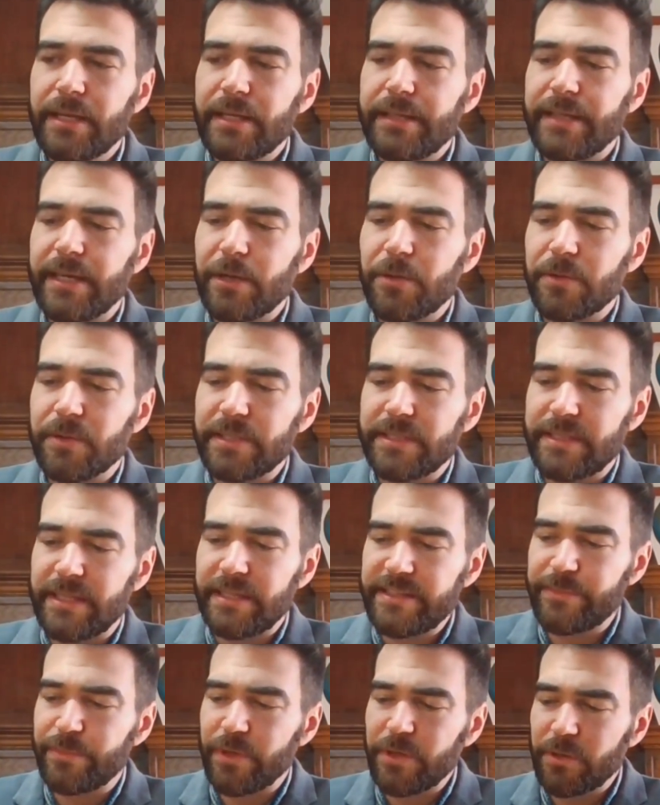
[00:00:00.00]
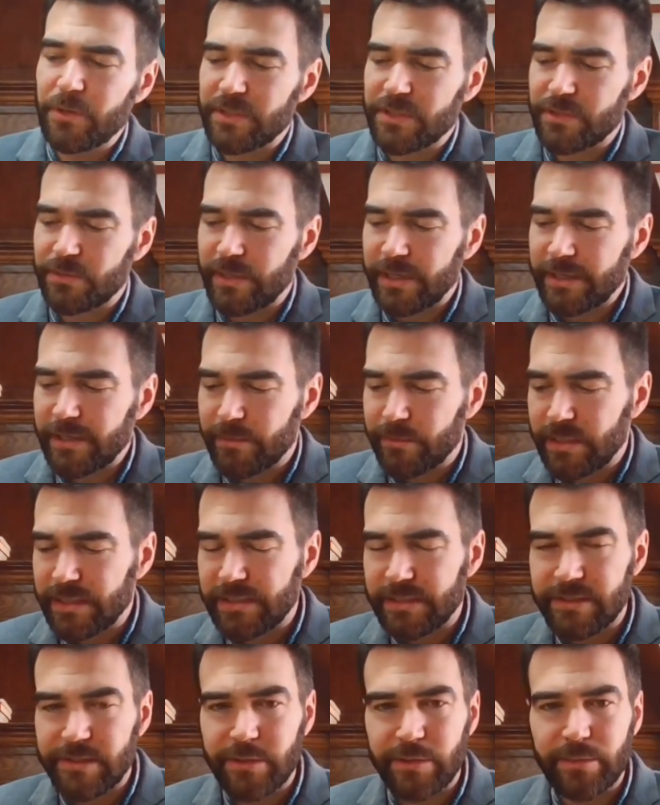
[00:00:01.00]
Now, this book was
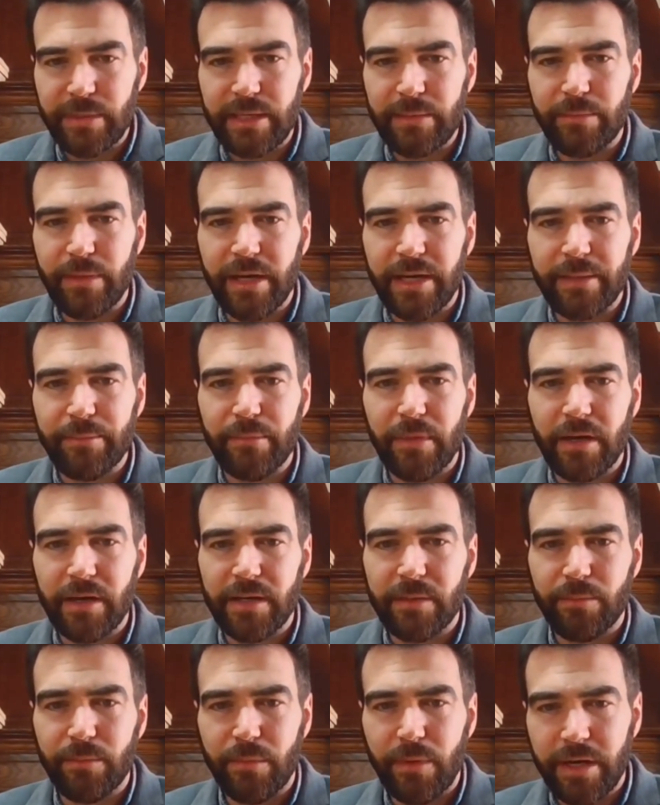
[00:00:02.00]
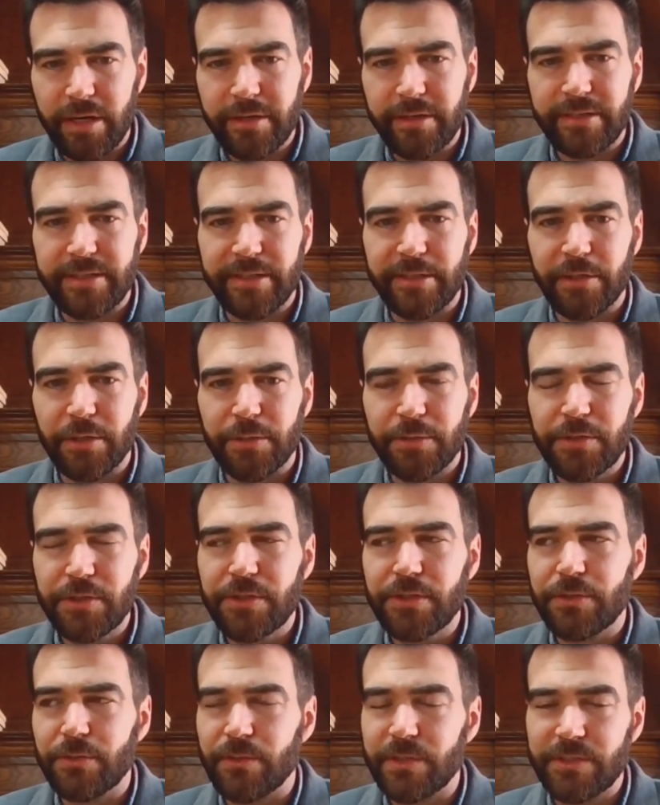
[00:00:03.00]
recommended to me by my marketing
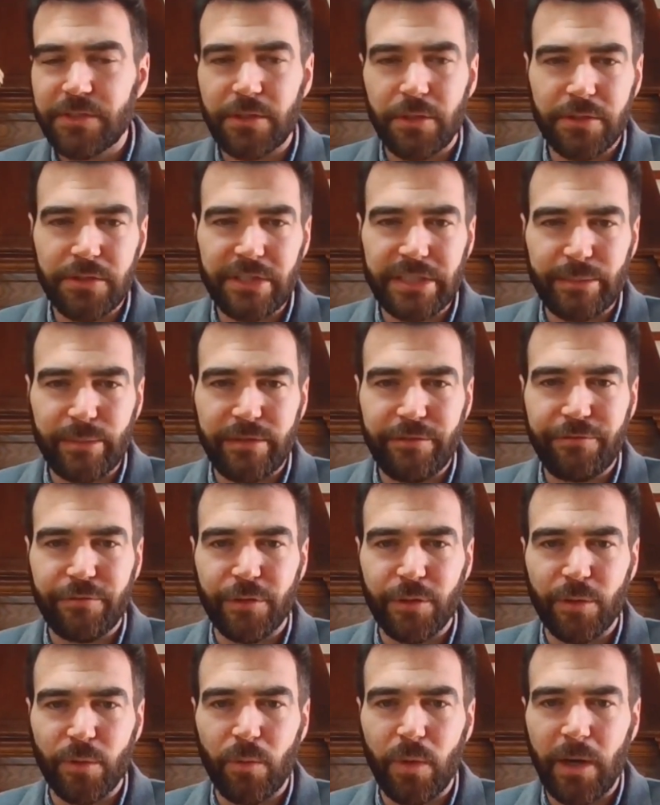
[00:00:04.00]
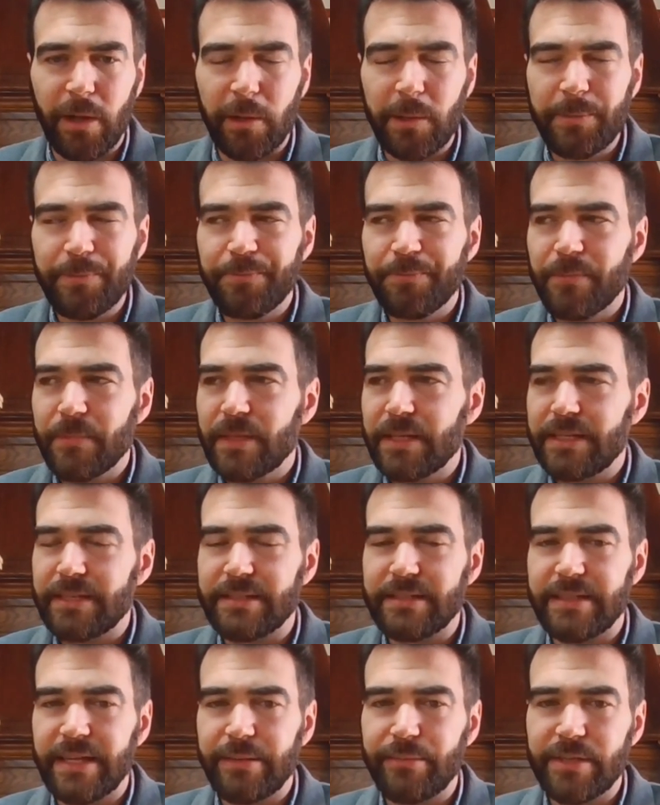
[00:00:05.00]
coach who was coaching me for a while.
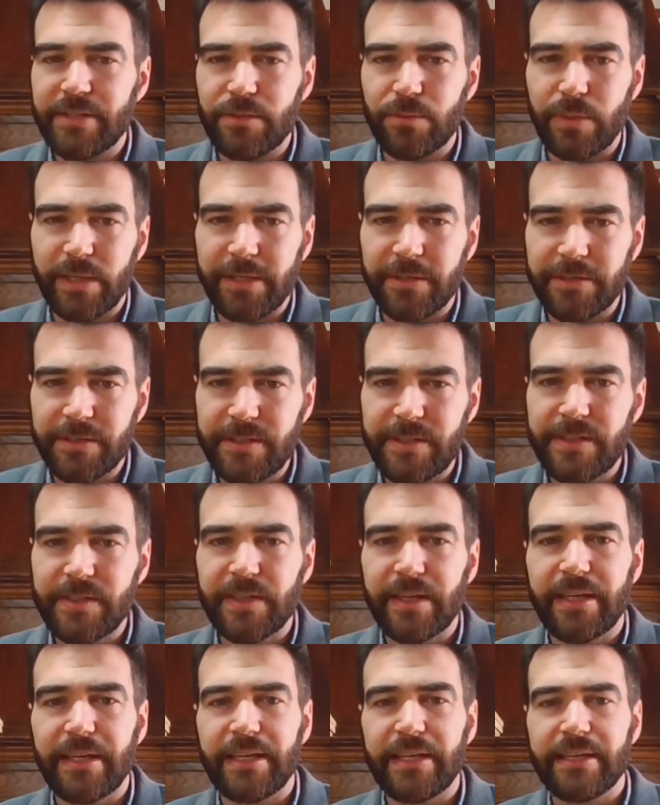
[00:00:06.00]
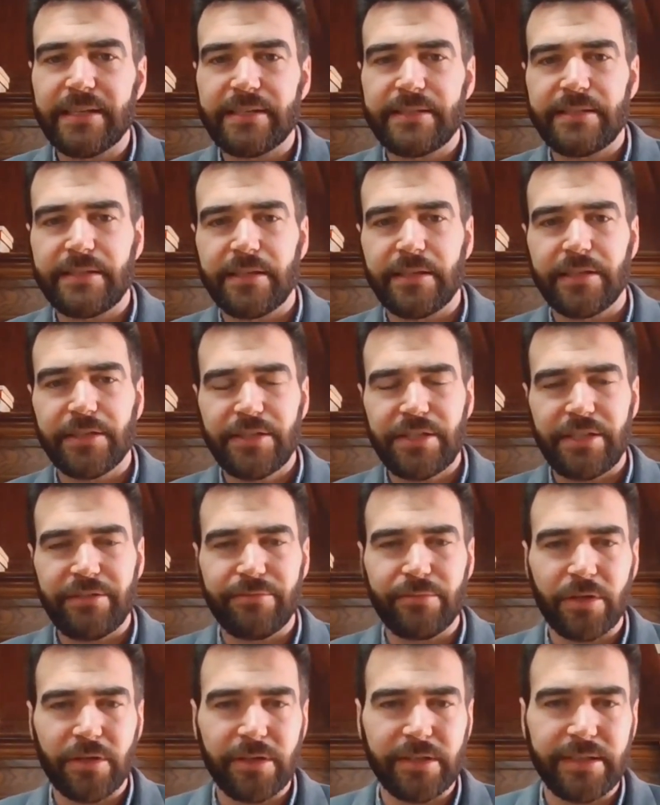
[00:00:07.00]
His name is Wickes. He is the Chief
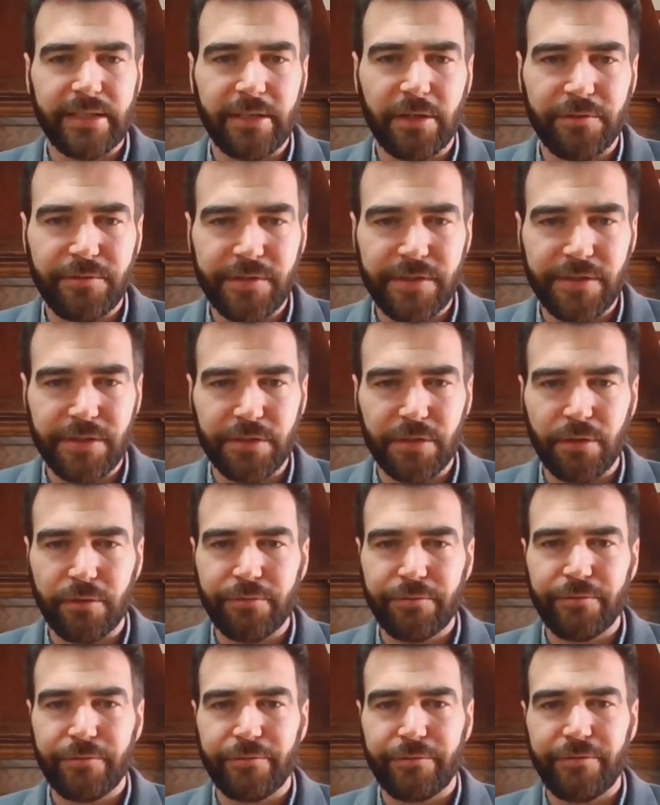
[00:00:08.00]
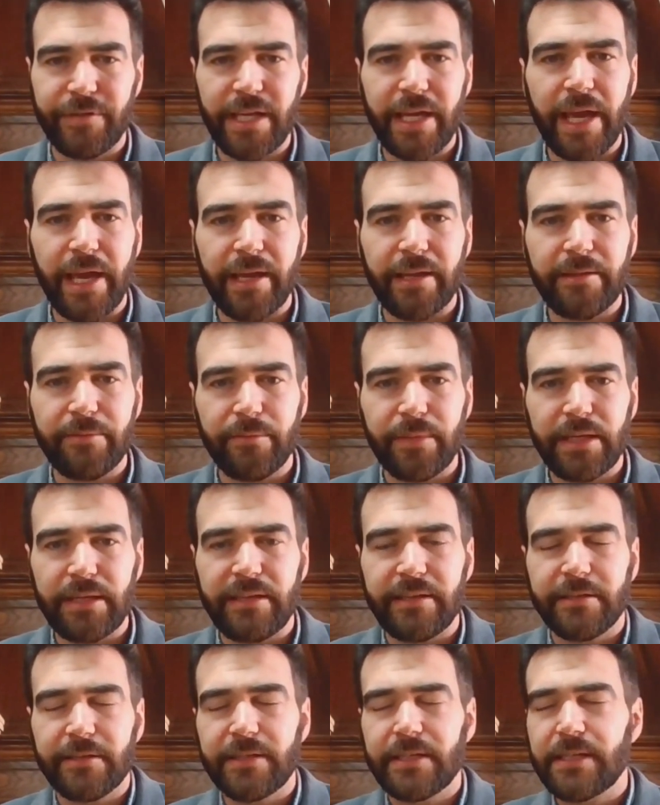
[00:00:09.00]
Marketing Officer of V8
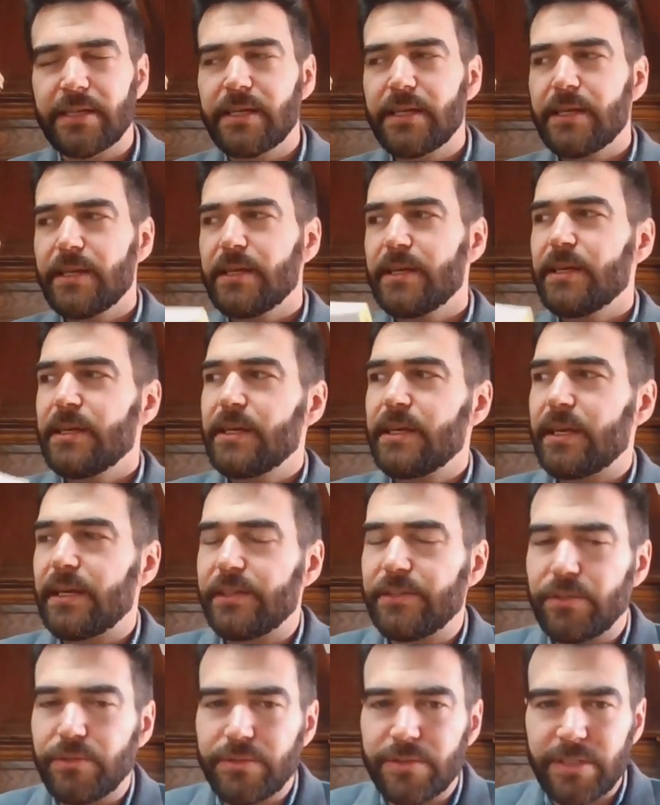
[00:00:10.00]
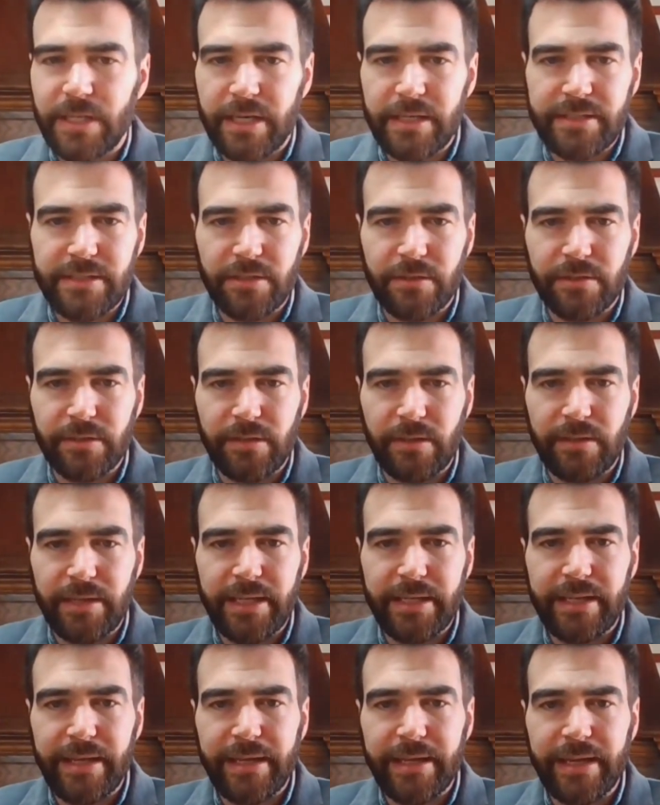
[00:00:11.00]
Media. And those guys are the
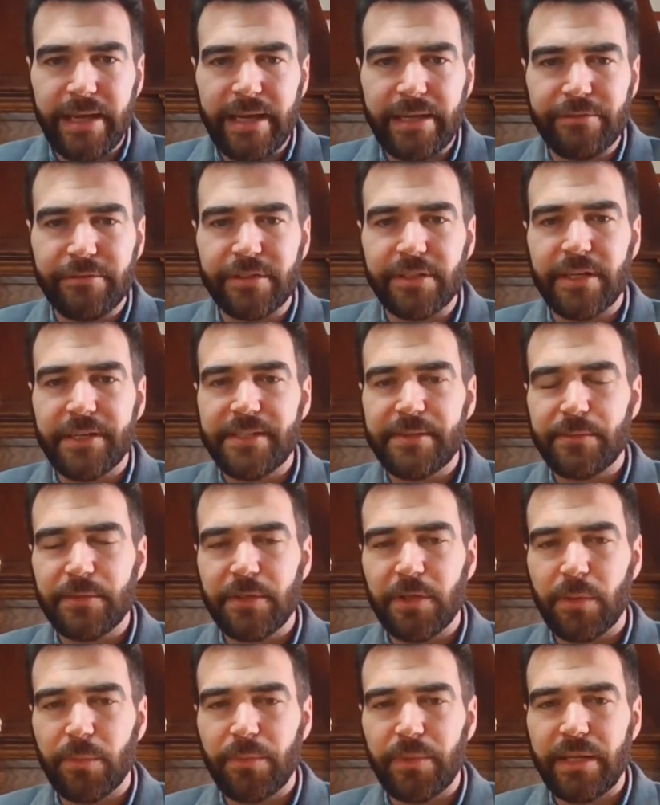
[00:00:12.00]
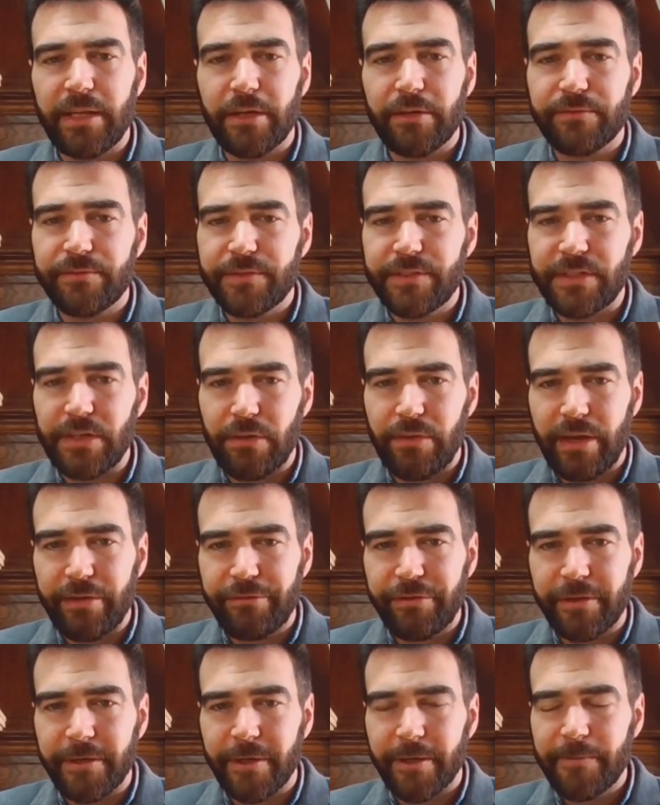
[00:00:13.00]
leading advertisement company of South
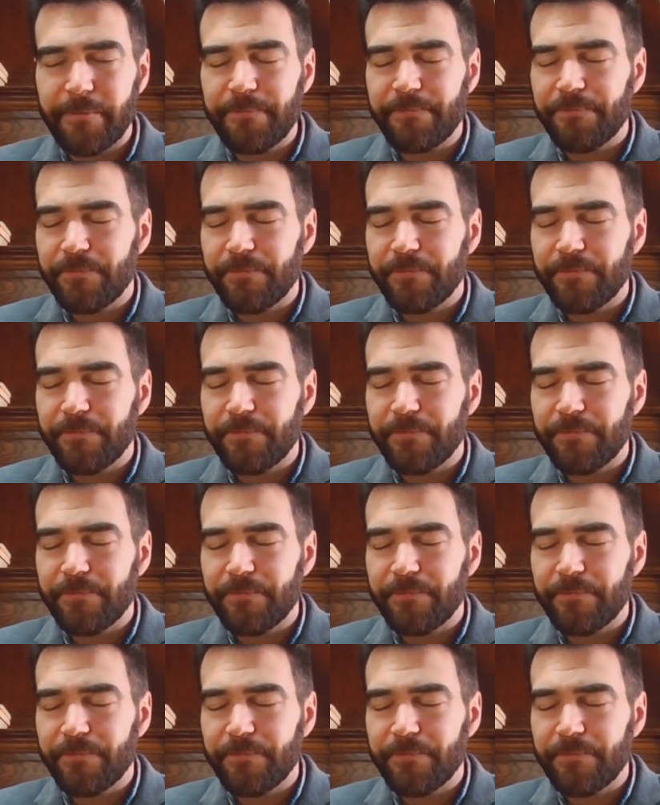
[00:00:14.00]
Africa.